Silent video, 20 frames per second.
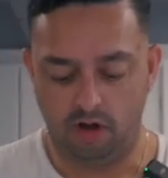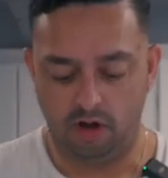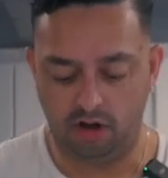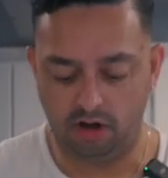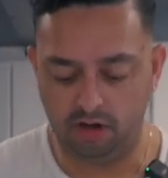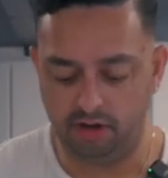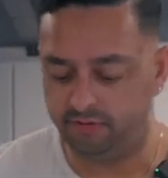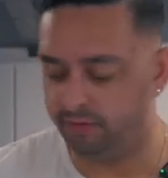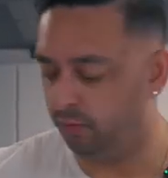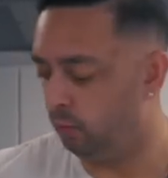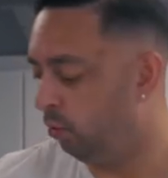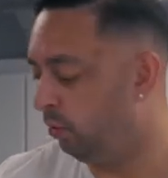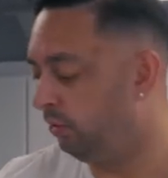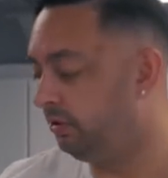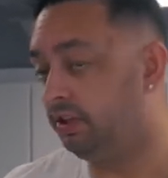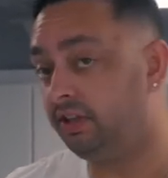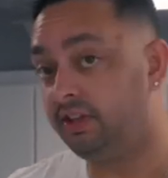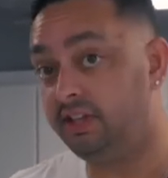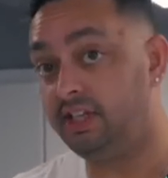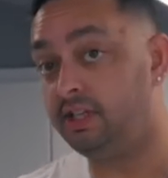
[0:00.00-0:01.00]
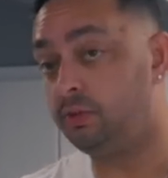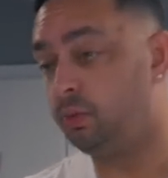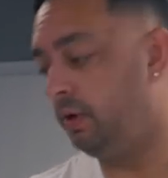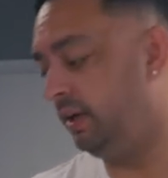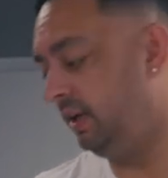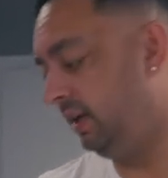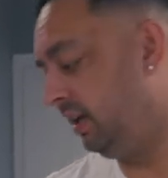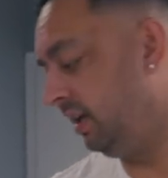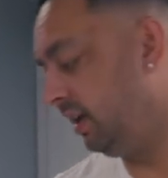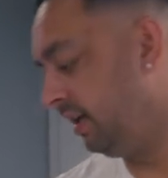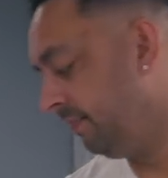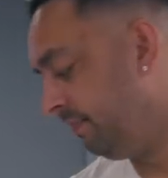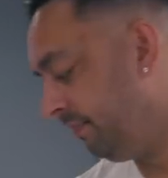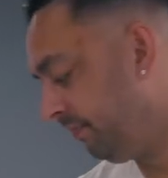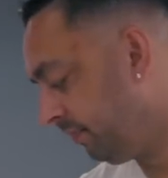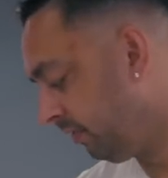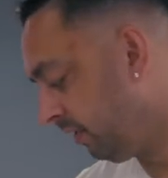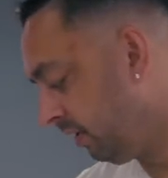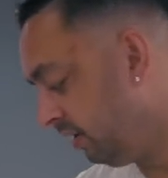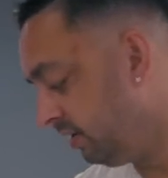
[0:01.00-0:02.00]
I have ordered this week
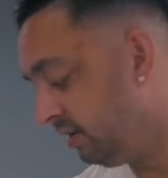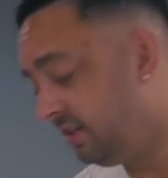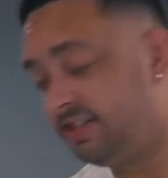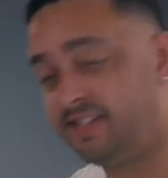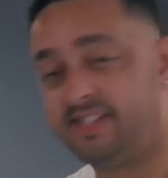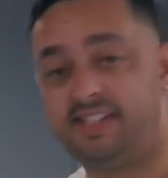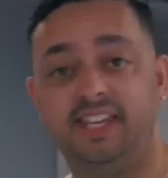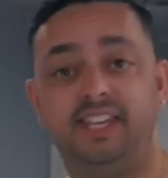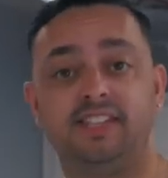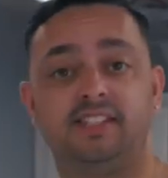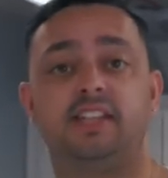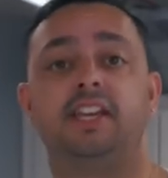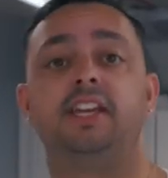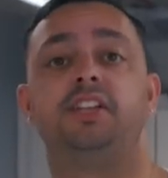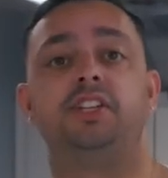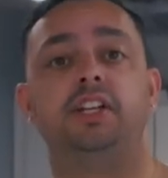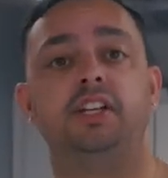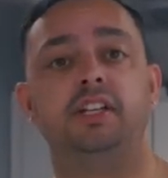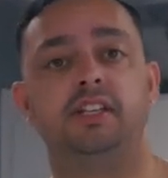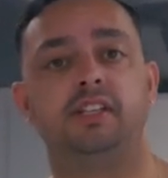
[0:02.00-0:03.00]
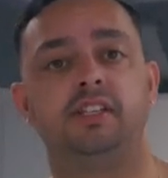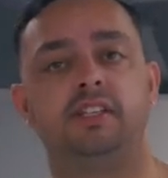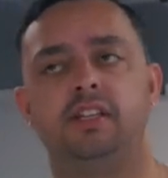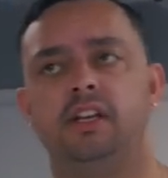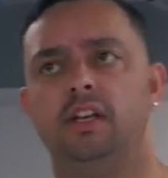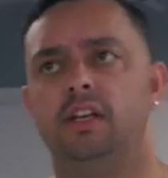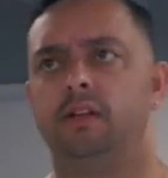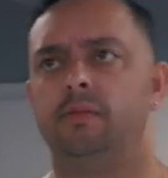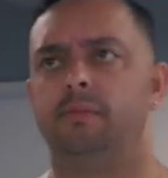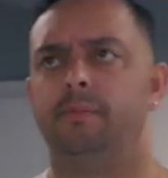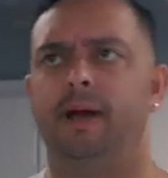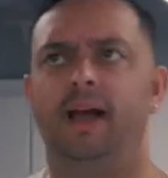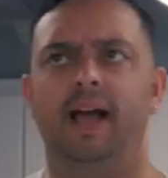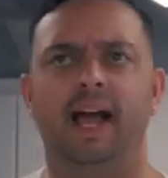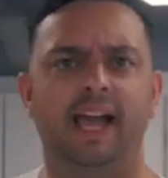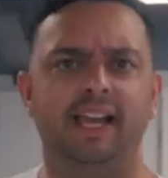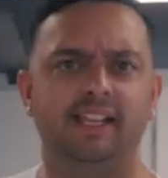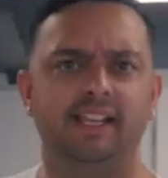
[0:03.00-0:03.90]
6 kitchens, about